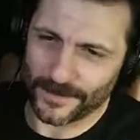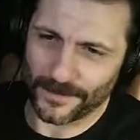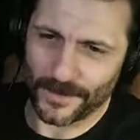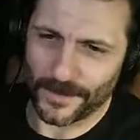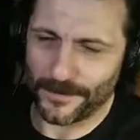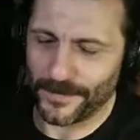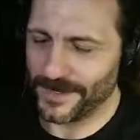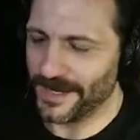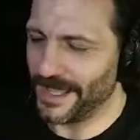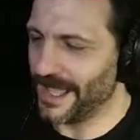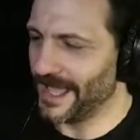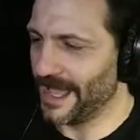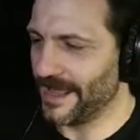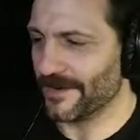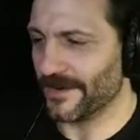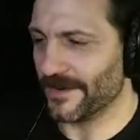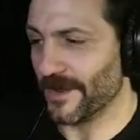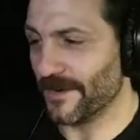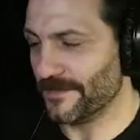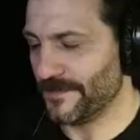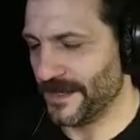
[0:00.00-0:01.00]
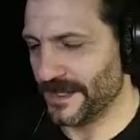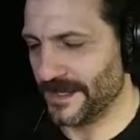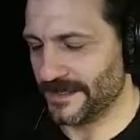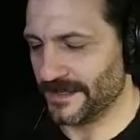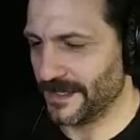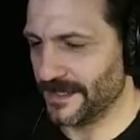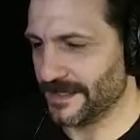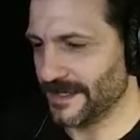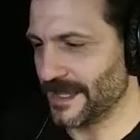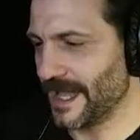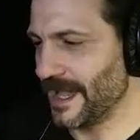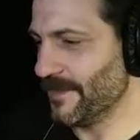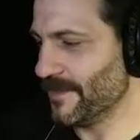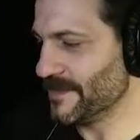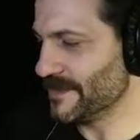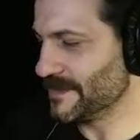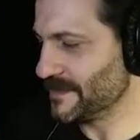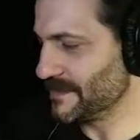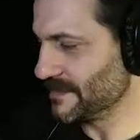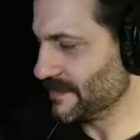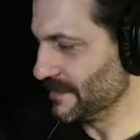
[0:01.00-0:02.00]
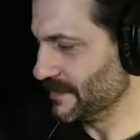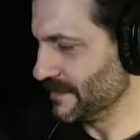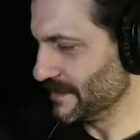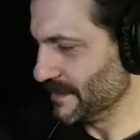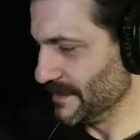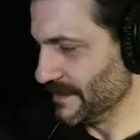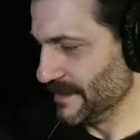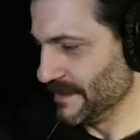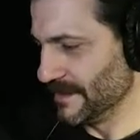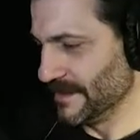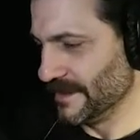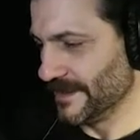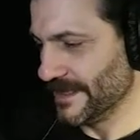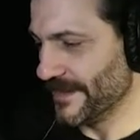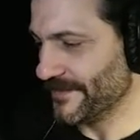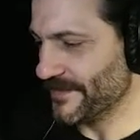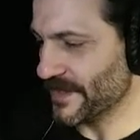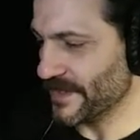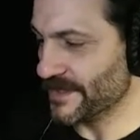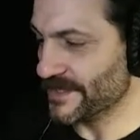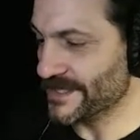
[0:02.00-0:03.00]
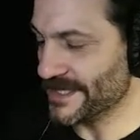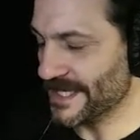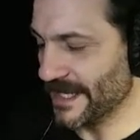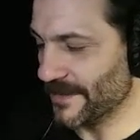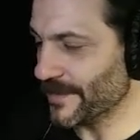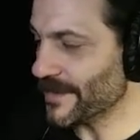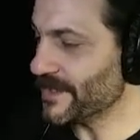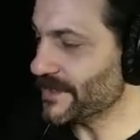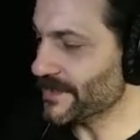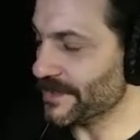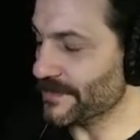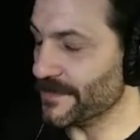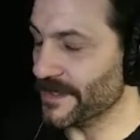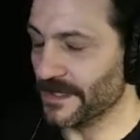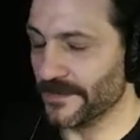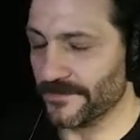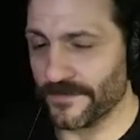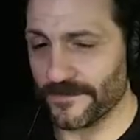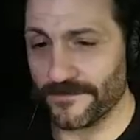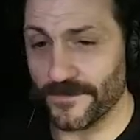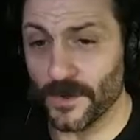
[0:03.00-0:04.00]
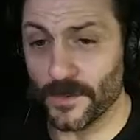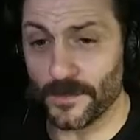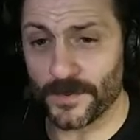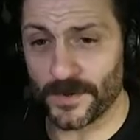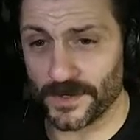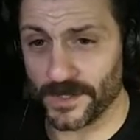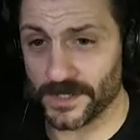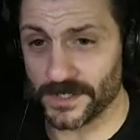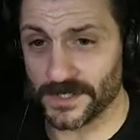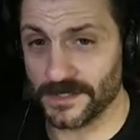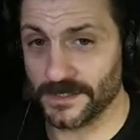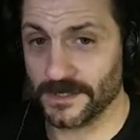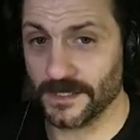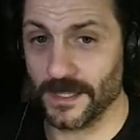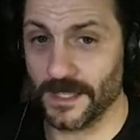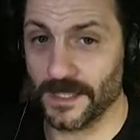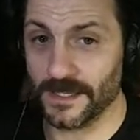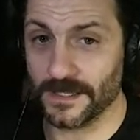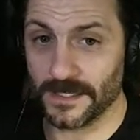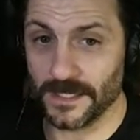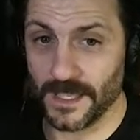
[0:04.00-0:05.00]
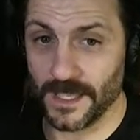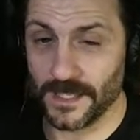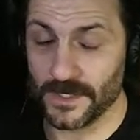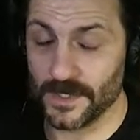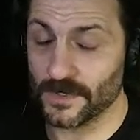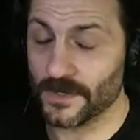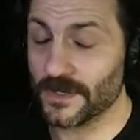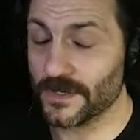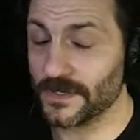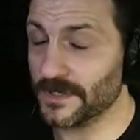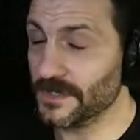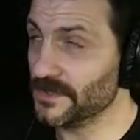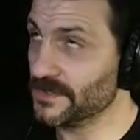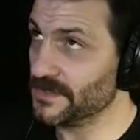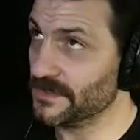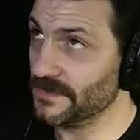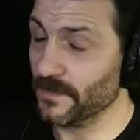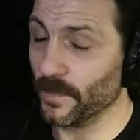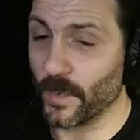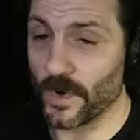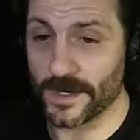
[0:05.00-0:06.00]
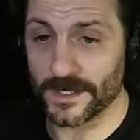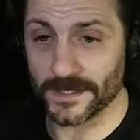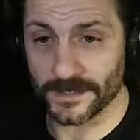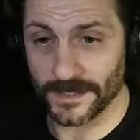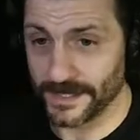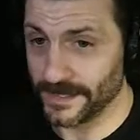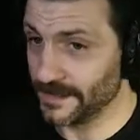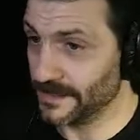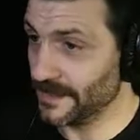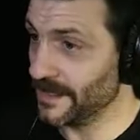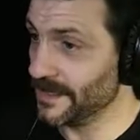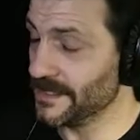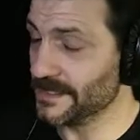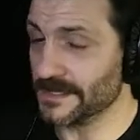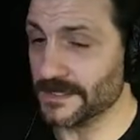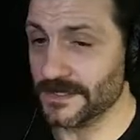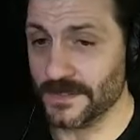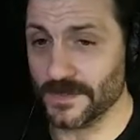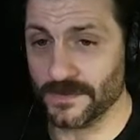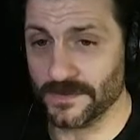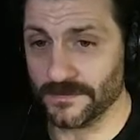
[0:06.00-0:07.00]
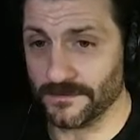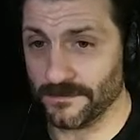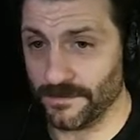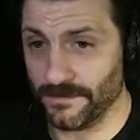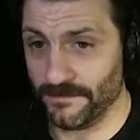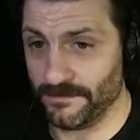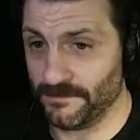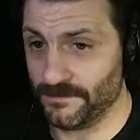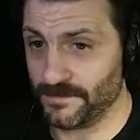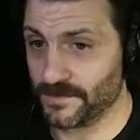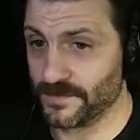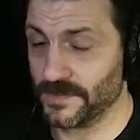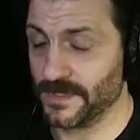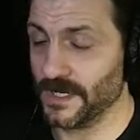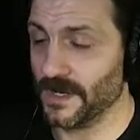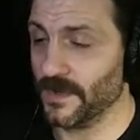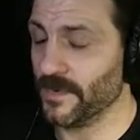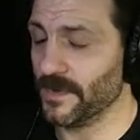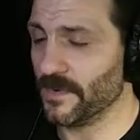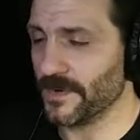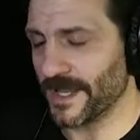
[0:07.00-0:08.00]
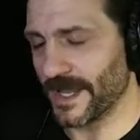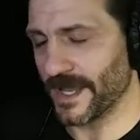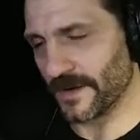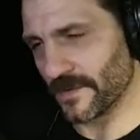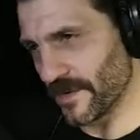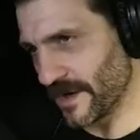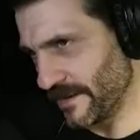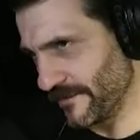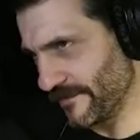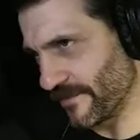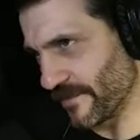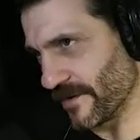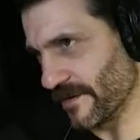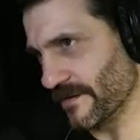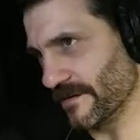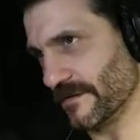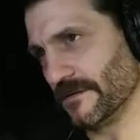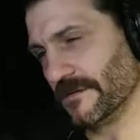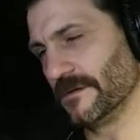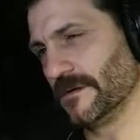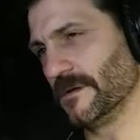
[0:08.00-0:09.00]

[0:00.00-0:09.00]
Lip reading: apart. But I don't know, man. Like you have to understand when you're in the middle of a film production, like, and you're working late nights and doing, we were getting ready for